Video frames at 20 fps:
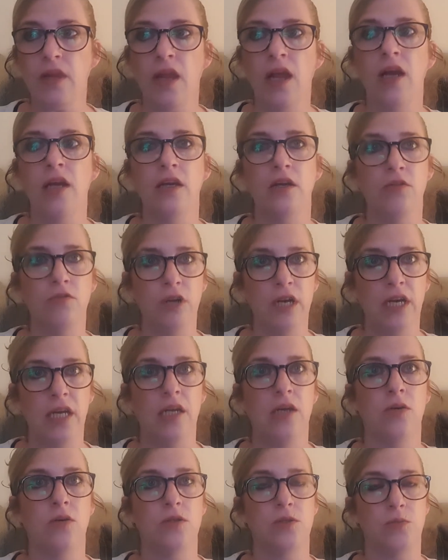and I
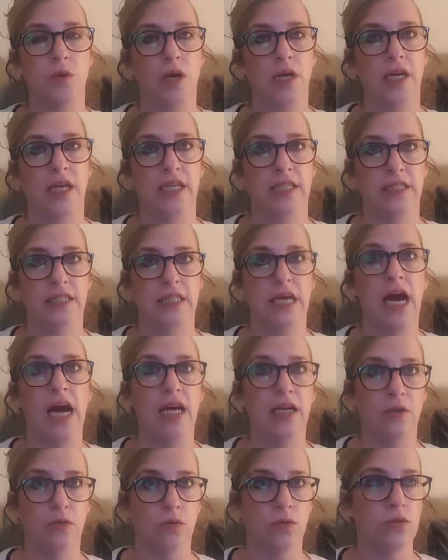realised what it
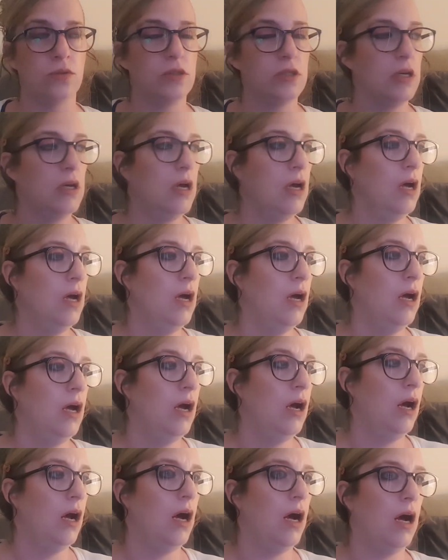entailed,
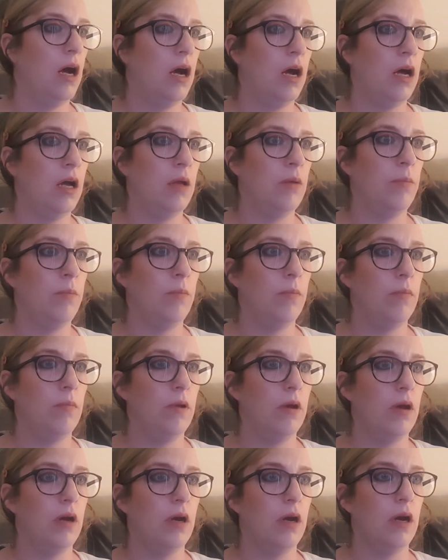I
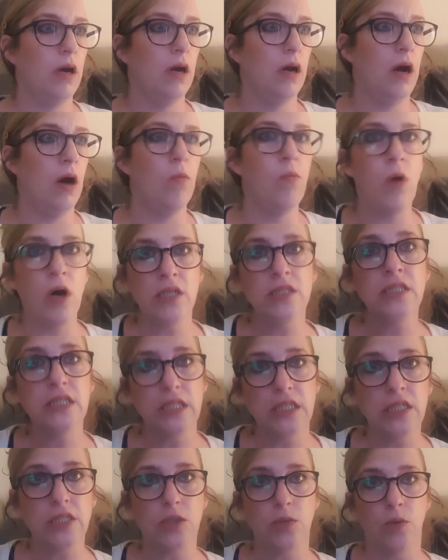
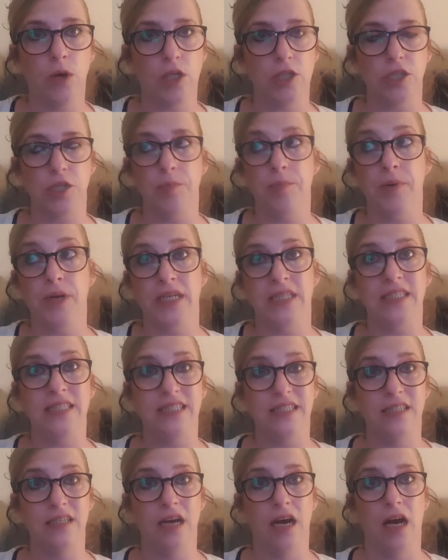wanted to watch it, but I
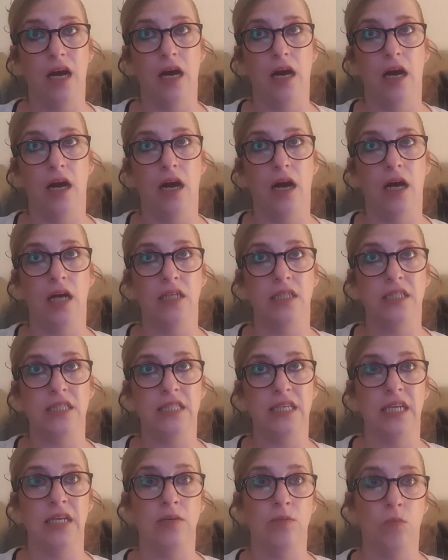
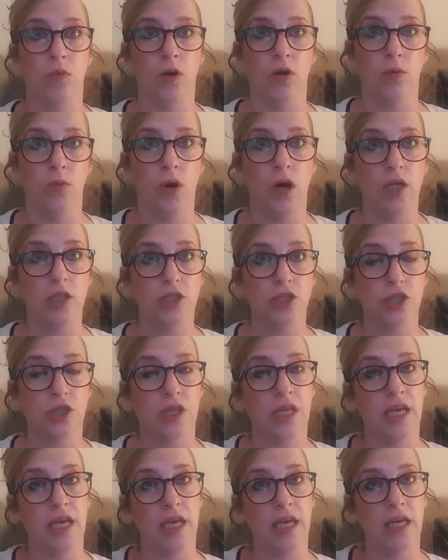didn't want to watch
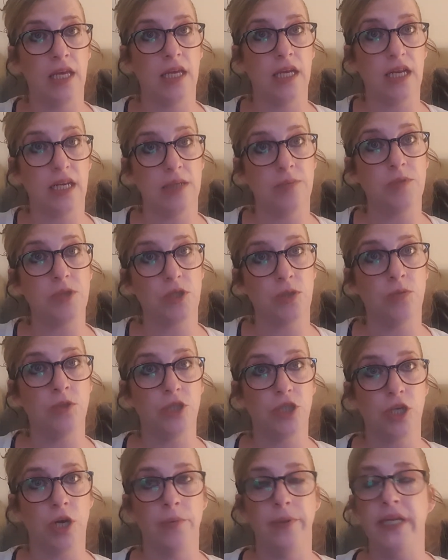the clips they were
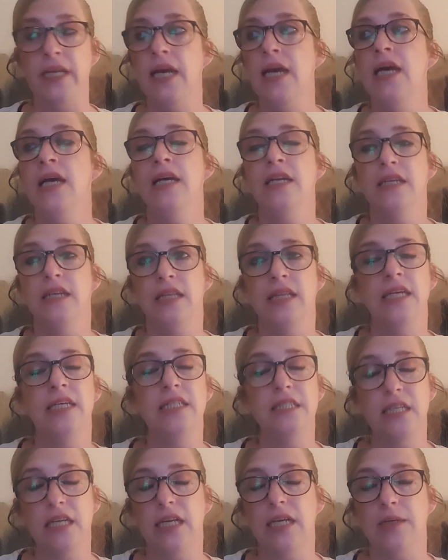showing. Now,
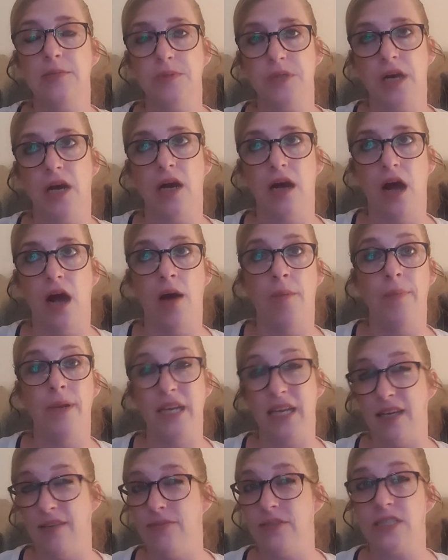these clips, I
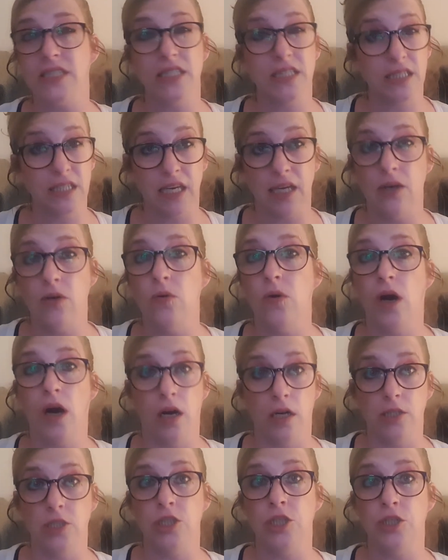believe, are still
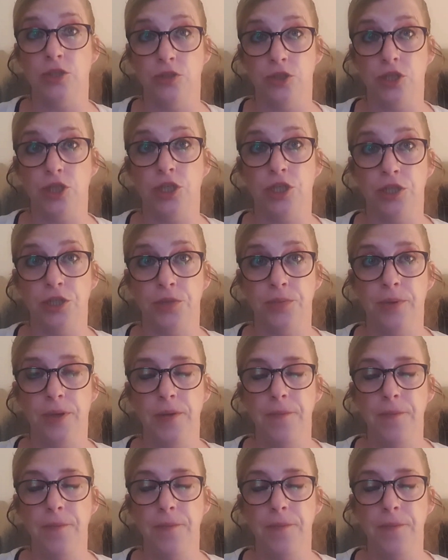on YouTube.